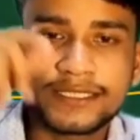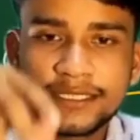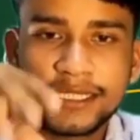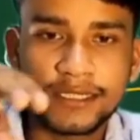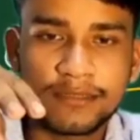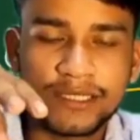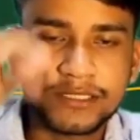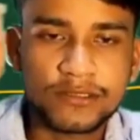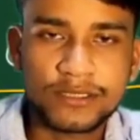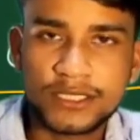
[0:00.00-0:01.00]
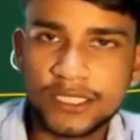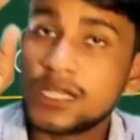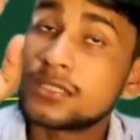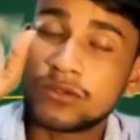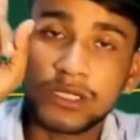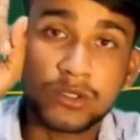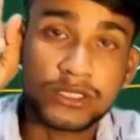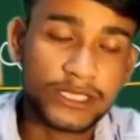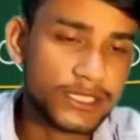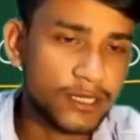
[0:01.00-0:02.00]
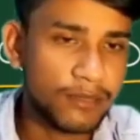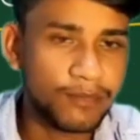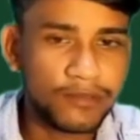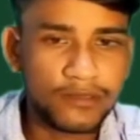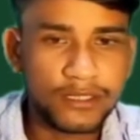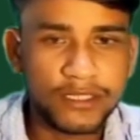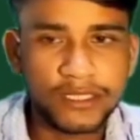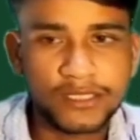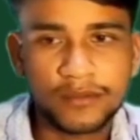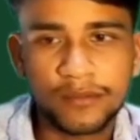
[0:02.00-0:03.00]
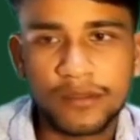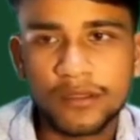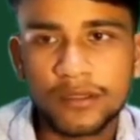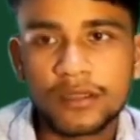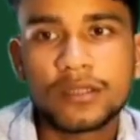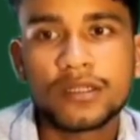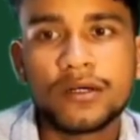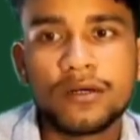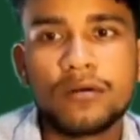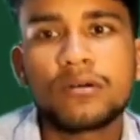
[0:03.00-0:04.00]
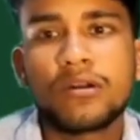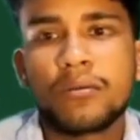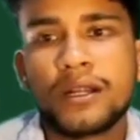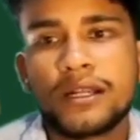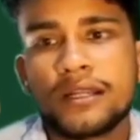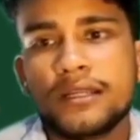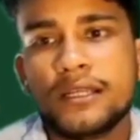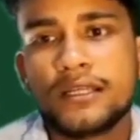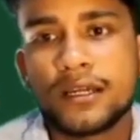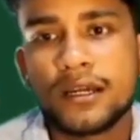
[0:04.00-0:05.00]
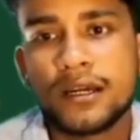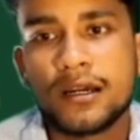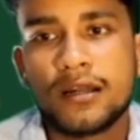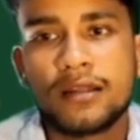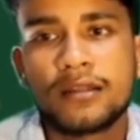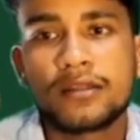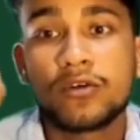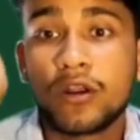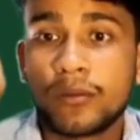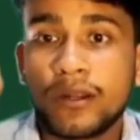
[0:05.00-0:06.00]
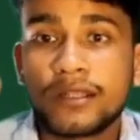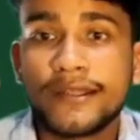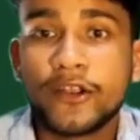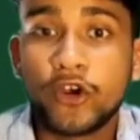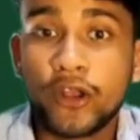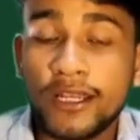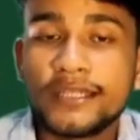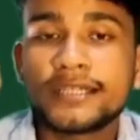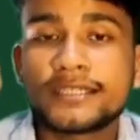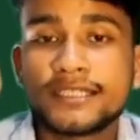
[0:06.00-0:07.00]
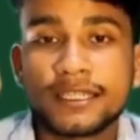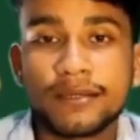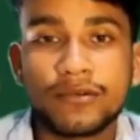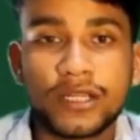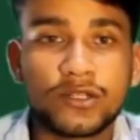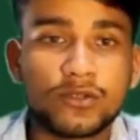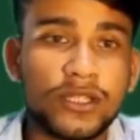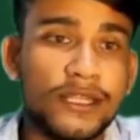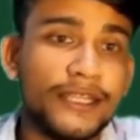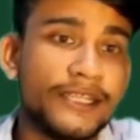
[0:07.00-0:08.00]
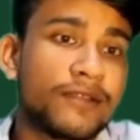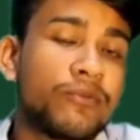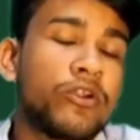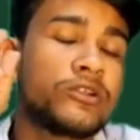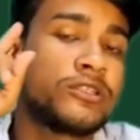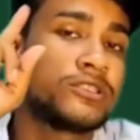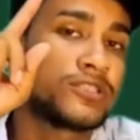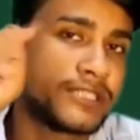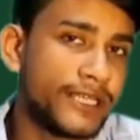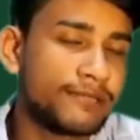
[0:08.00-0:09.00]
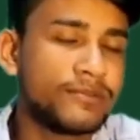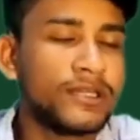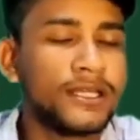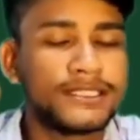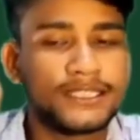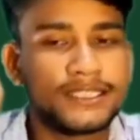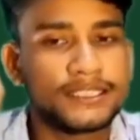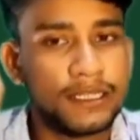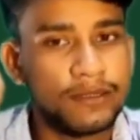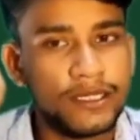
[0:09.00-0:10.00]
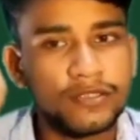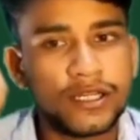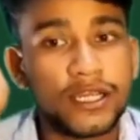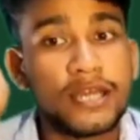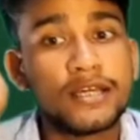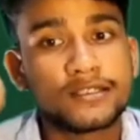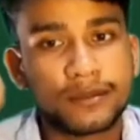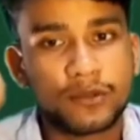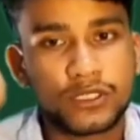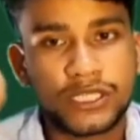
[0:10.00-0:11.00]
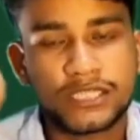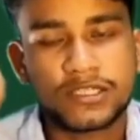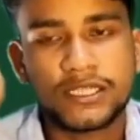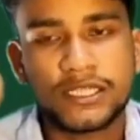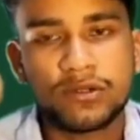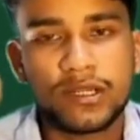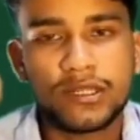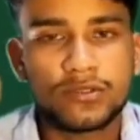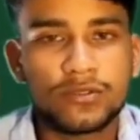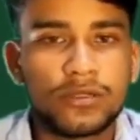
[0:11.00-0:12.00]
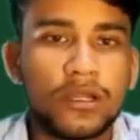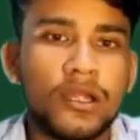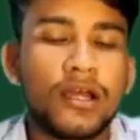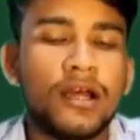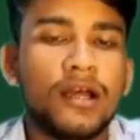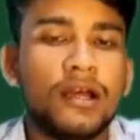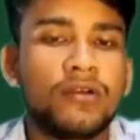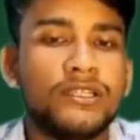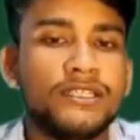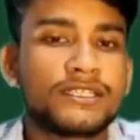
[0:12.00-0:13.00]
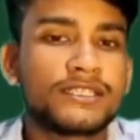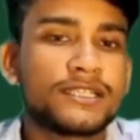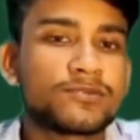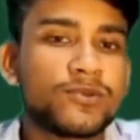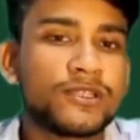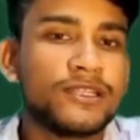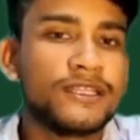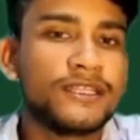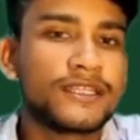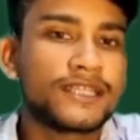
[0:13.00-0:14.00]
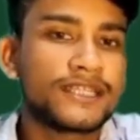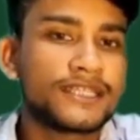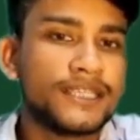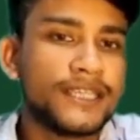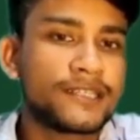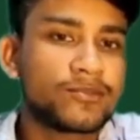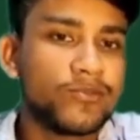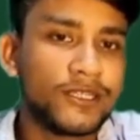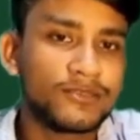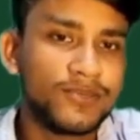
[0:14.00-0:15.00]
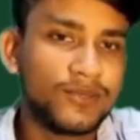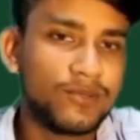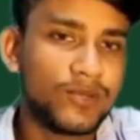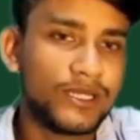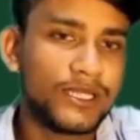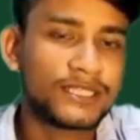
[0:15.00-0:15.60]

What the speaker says: year, based on these results, one questions come in the exam. Now convert the non-linear system, okay, to the linear for check the stability. Okay, suppose x dot equal to we discuss for the linear case ax plus by and